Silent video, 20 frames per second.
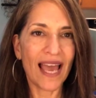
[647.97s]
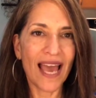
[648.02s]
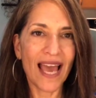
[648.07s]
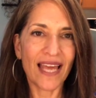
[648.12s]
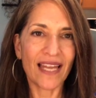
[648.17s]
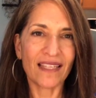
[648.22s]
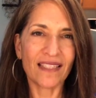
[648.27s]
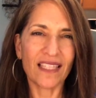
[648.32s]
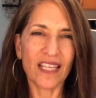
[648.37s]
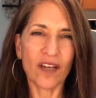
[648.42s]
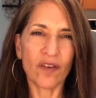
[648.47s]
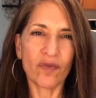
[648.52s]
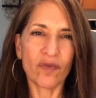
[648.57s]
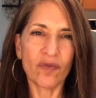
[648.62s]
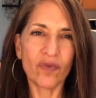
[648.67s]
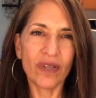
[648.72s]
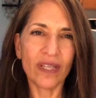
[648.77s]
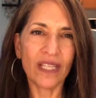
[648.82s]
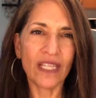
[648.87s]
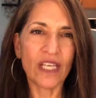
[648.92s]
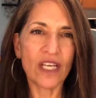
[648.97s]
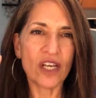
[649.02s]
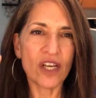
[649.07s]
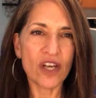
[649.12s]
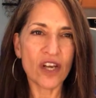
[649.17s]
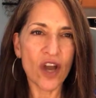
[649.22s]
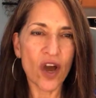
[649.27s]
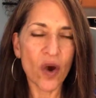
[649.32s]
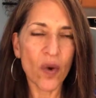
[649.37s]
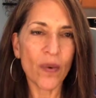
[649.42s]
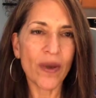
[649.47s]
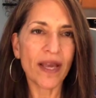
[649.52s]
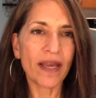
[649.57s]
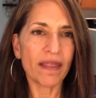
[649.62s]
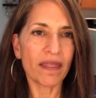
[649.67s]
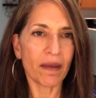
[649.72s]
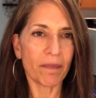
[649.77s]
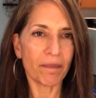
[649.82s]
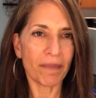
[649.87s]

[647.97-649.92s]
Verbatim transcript: And instead of really knowing the